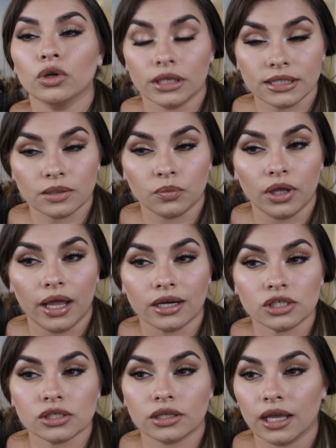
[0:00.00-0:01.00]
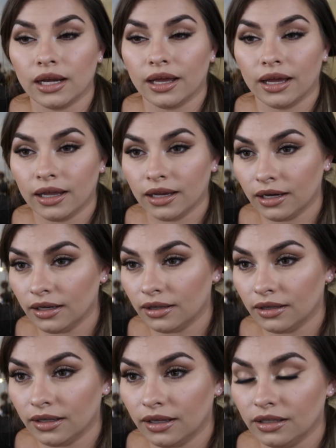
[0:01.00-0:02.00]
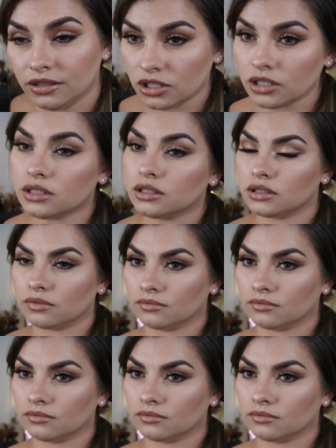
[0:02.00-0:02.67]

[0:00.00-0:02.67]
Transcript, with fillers: really simple actually. And I, it's just